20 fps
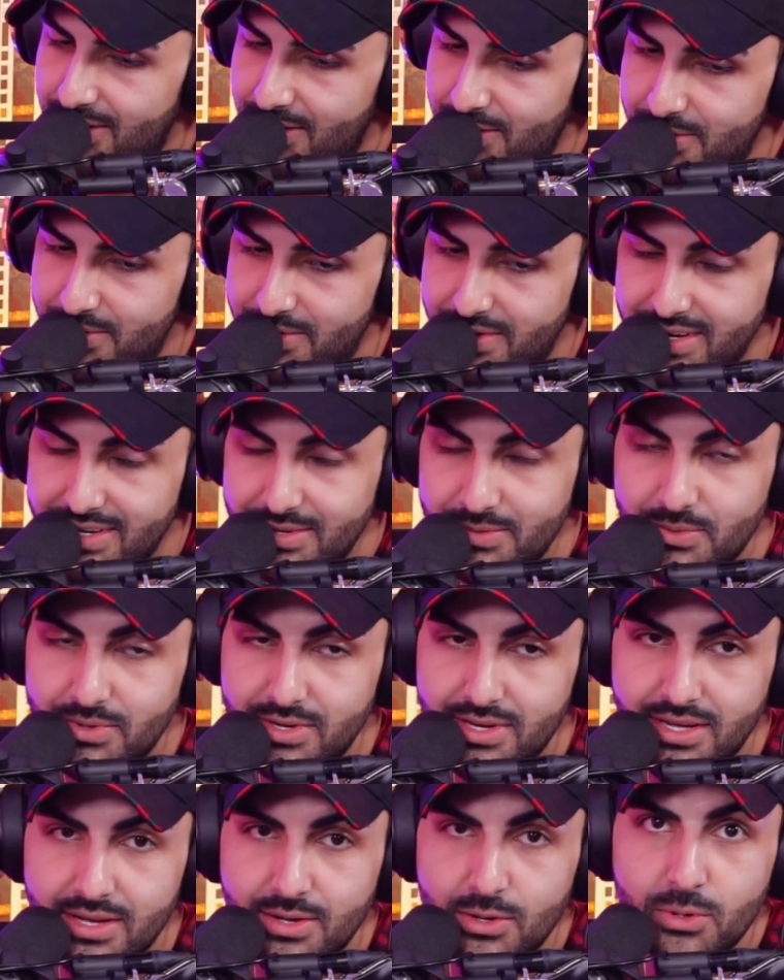All right.
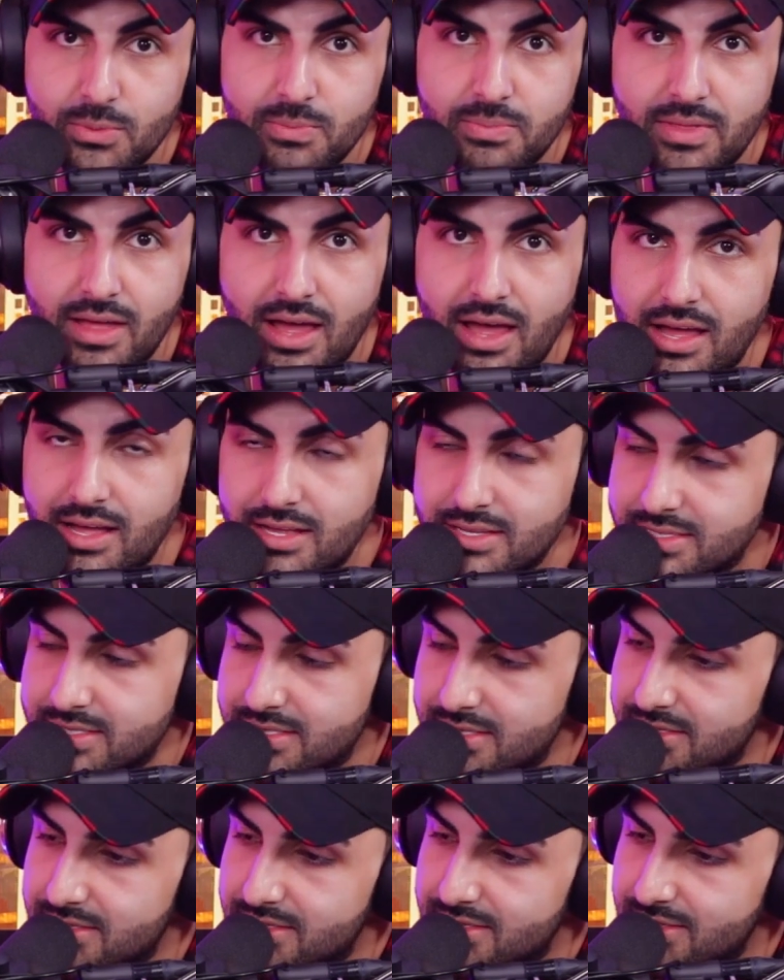Well, I hope that
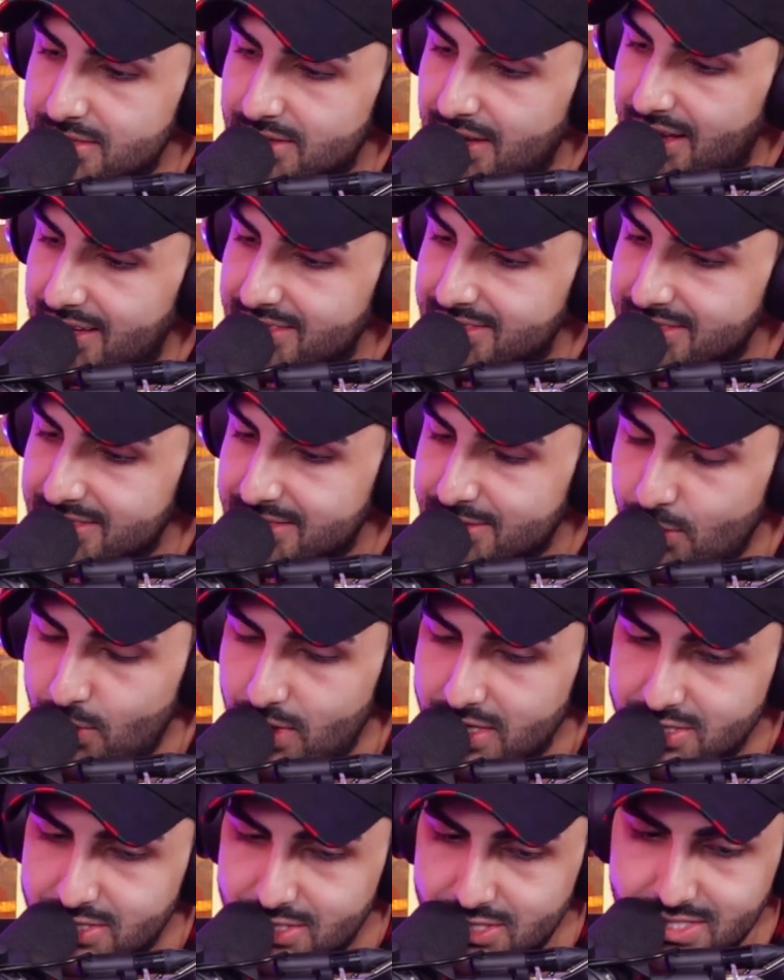answers you guys'
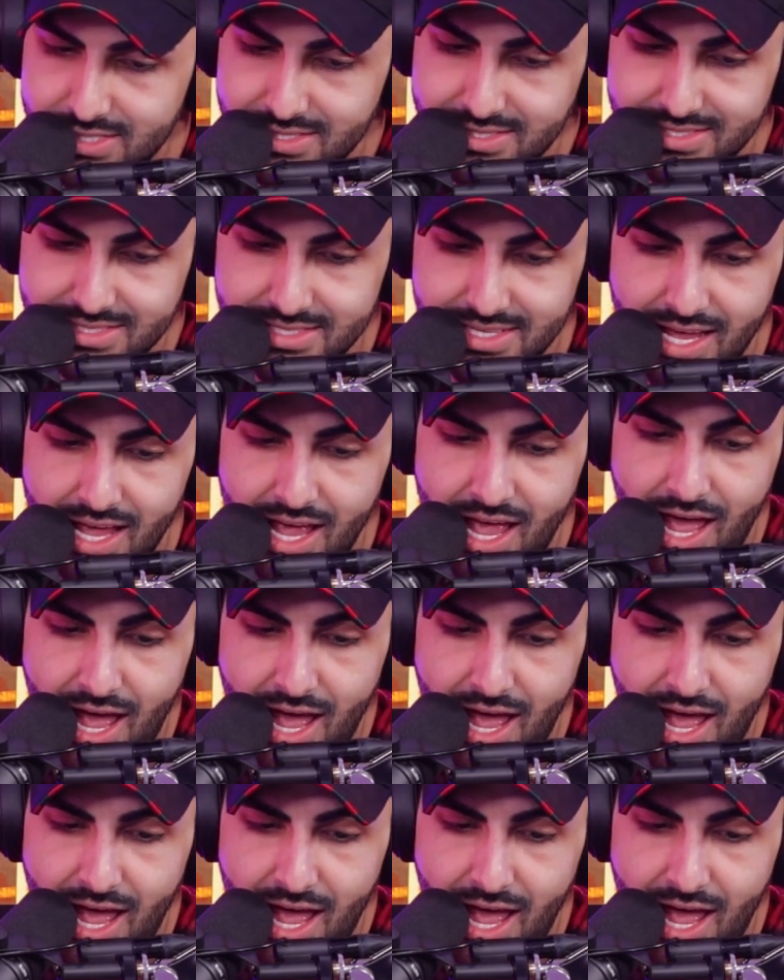questions.